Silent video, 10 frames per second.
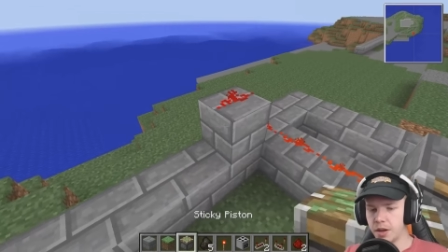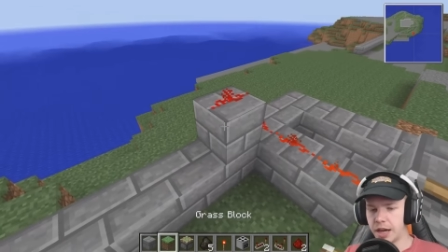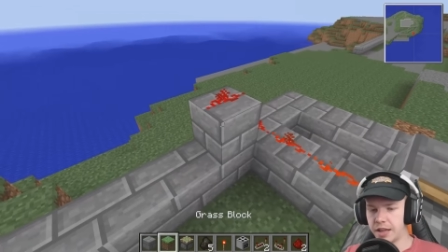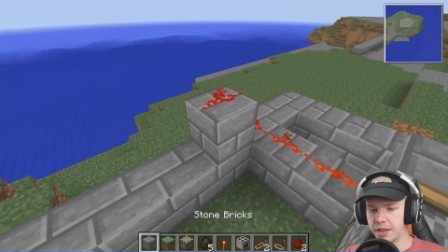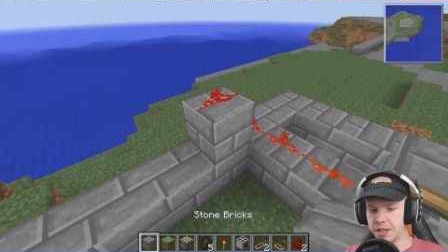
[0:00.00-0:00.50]

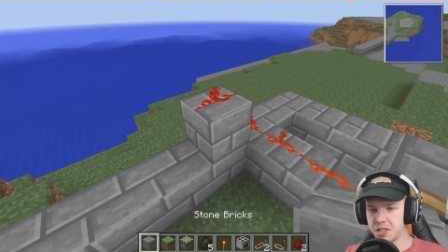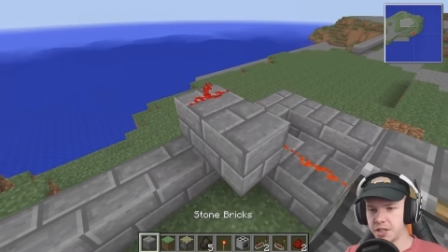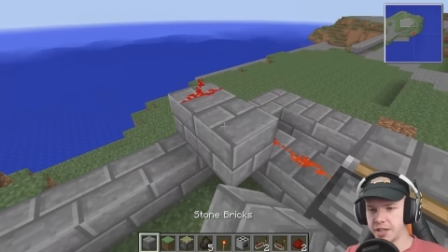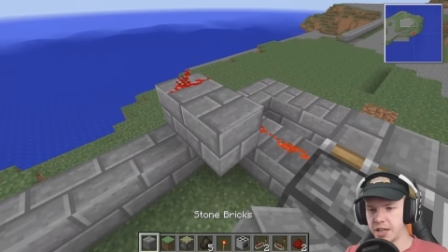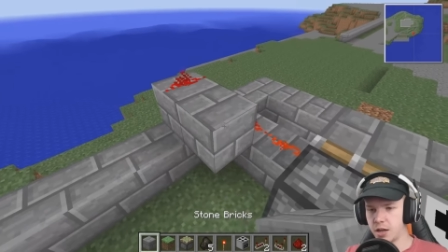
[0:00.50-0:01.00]
And then it's
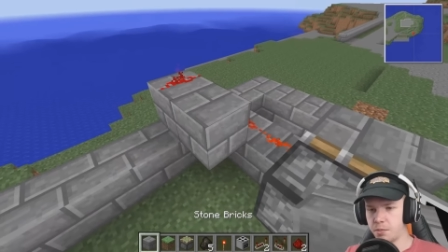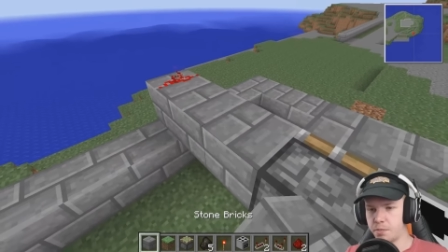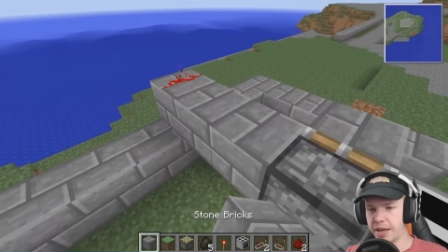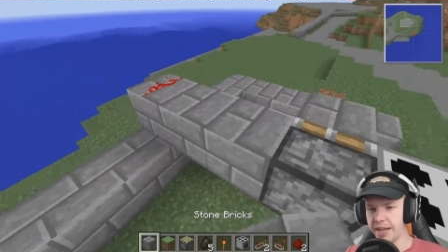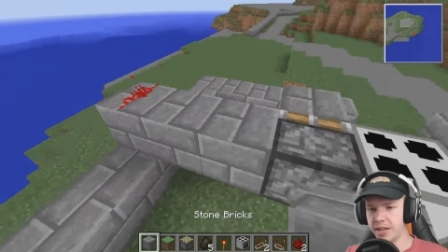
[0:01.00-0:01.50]
going to come
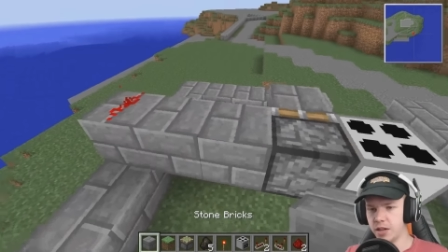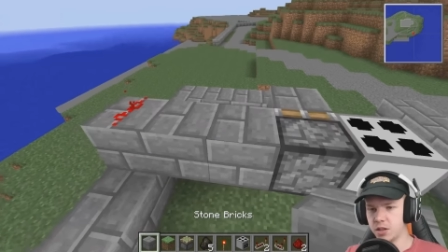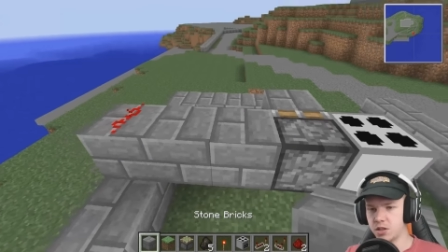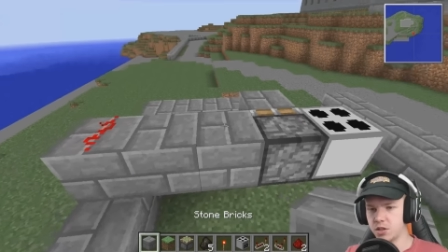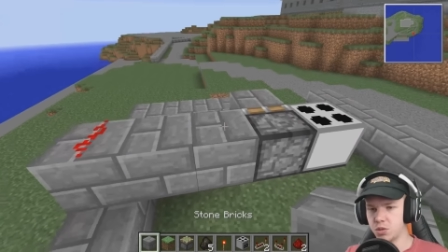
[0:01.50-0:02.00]
back
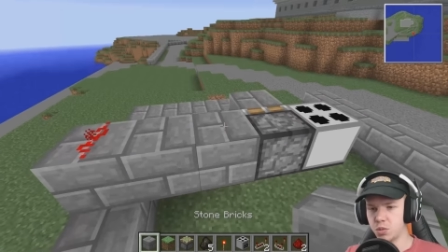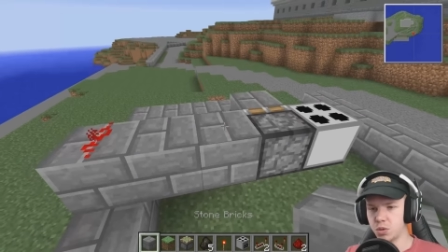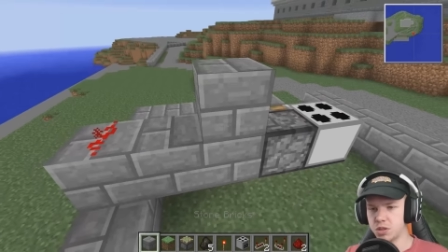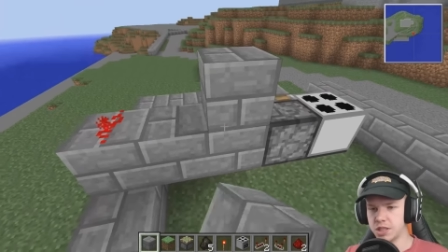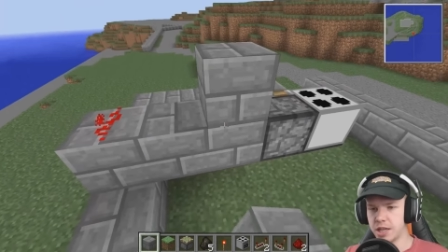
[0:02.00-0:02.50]

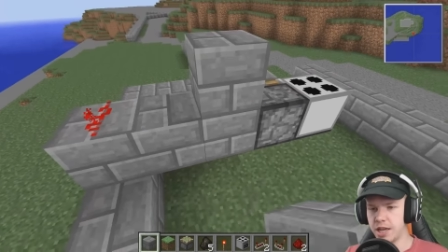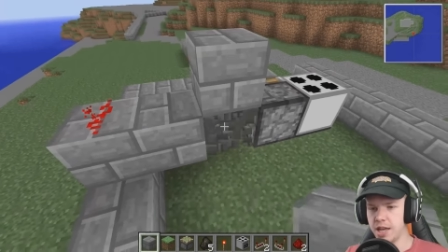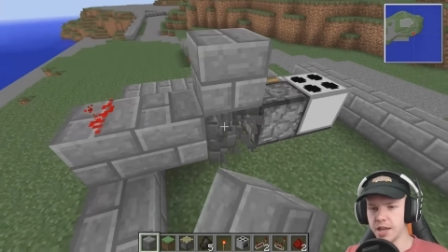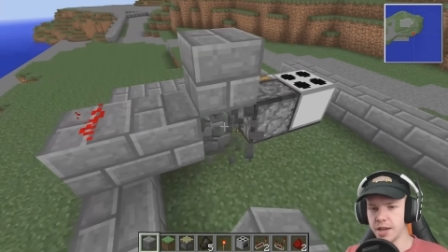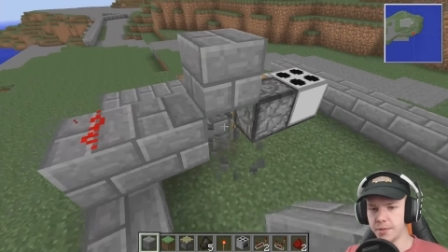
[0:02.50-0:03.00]
towards
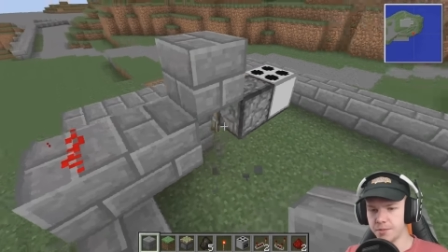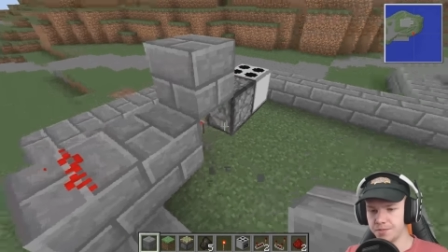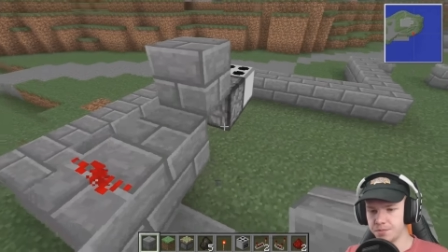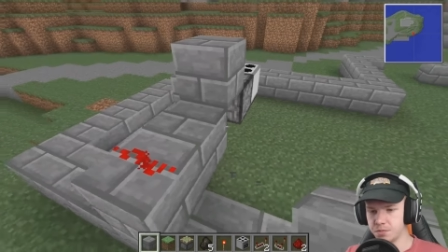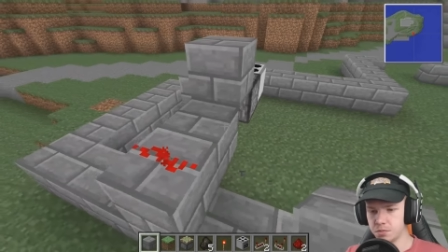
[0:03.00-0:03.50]
here
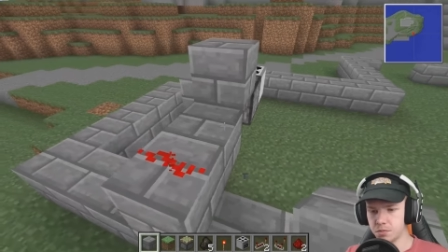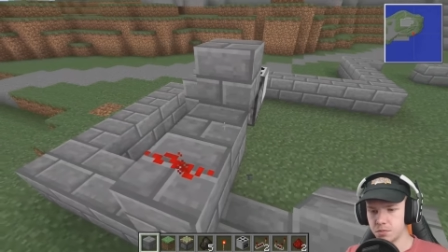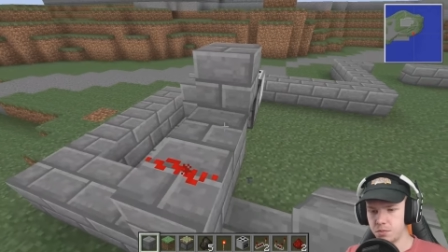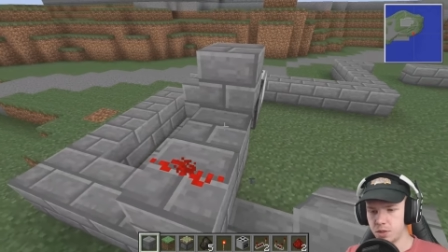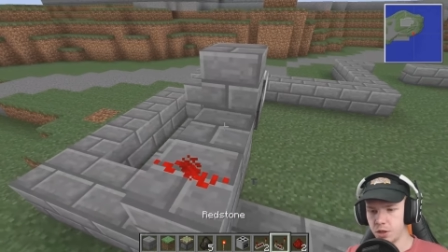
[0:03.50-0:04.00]

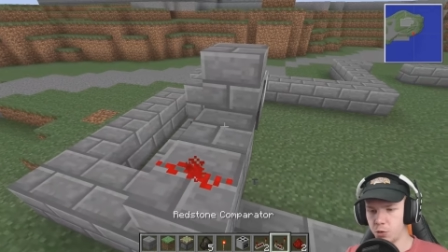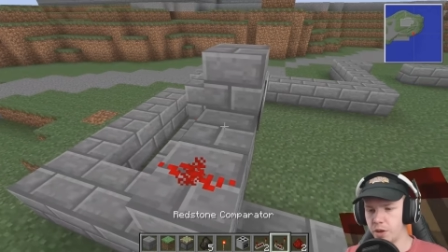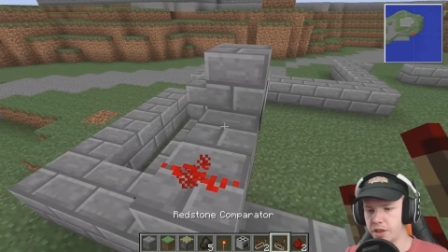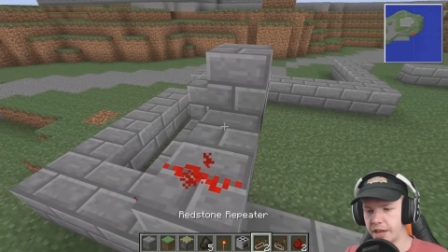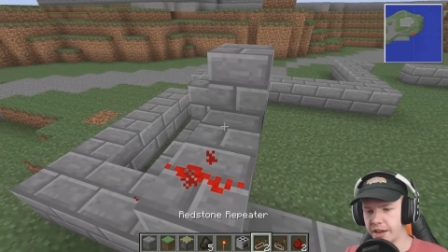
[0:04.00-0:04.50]

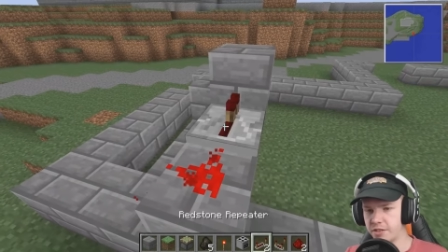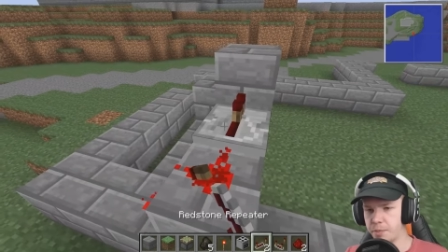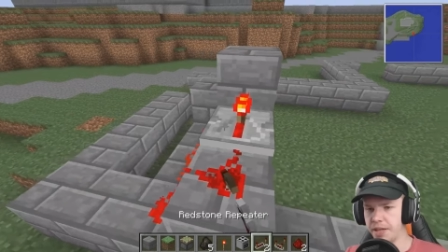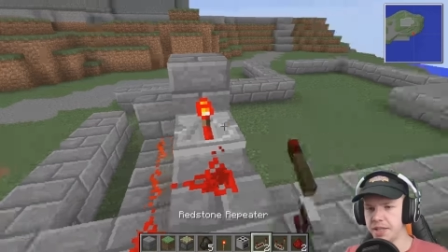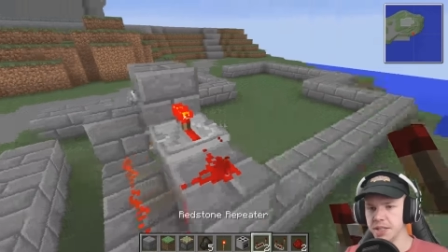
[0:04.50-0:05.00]
with a
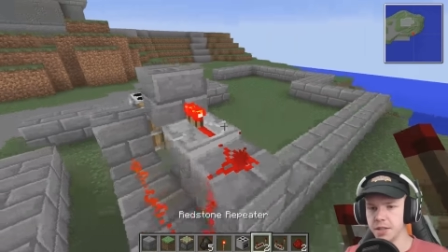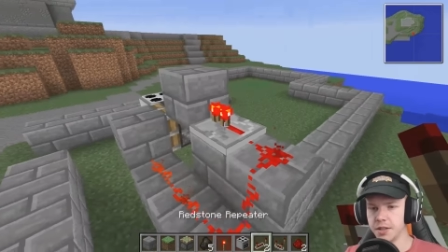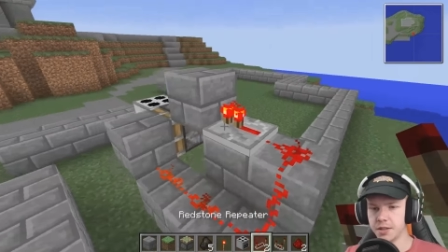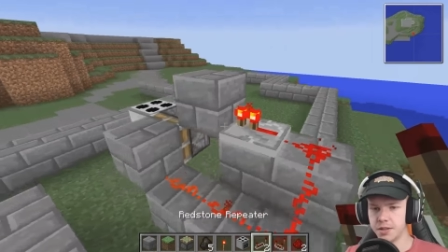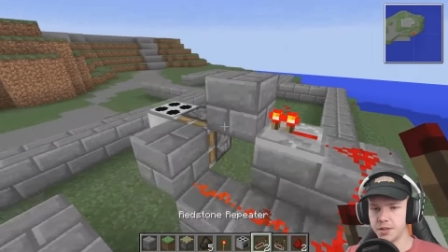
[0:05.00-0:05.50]
repeater.
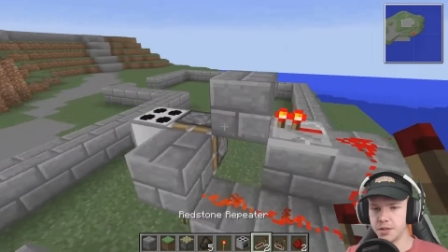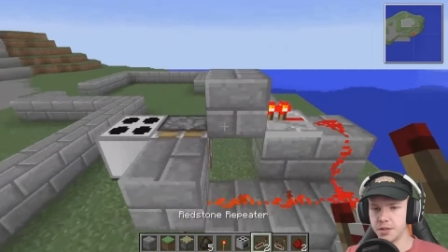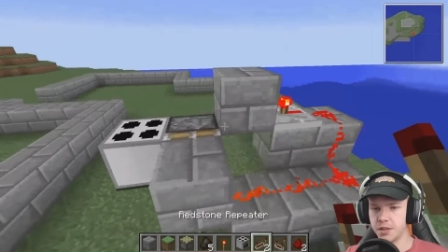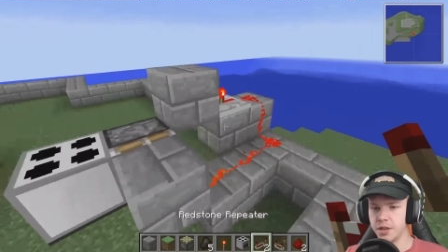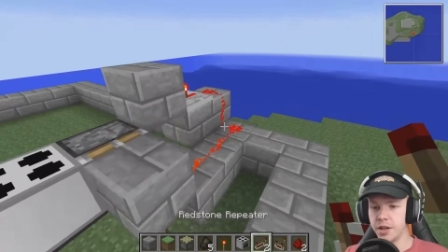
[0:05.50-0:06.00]

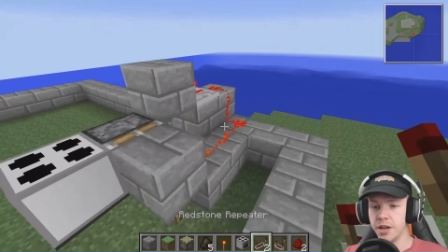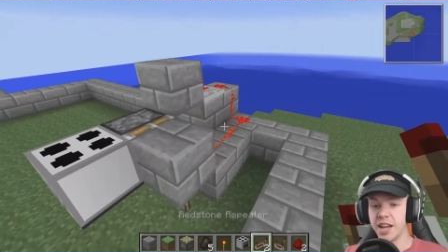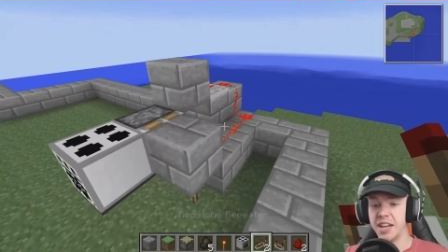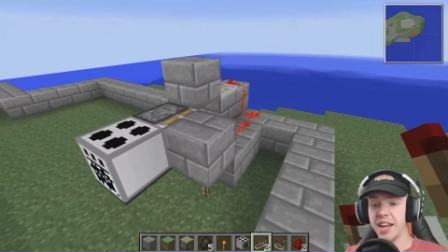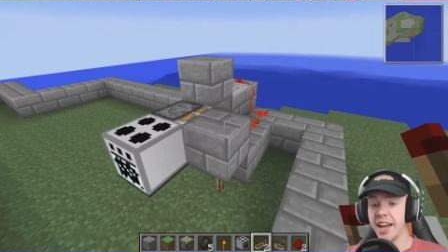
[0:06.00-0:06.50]

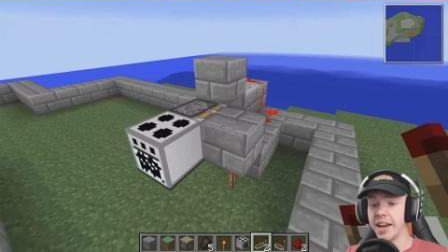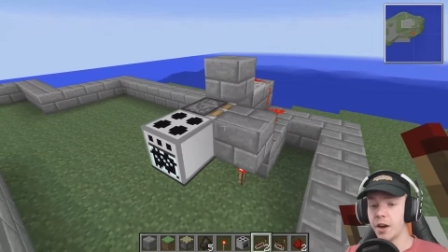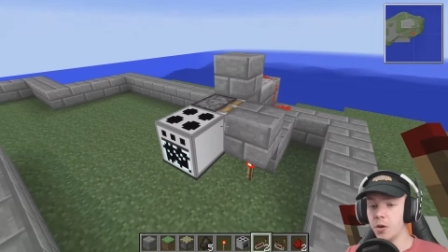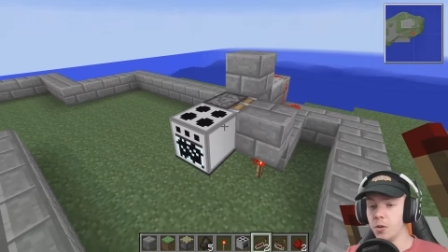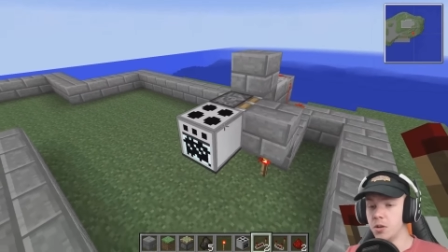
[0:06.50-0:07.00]
And
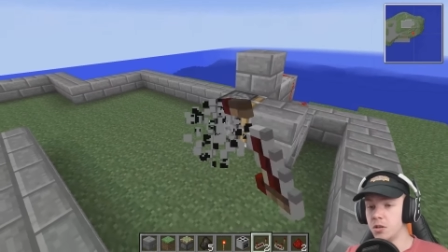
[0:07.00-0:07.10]
now,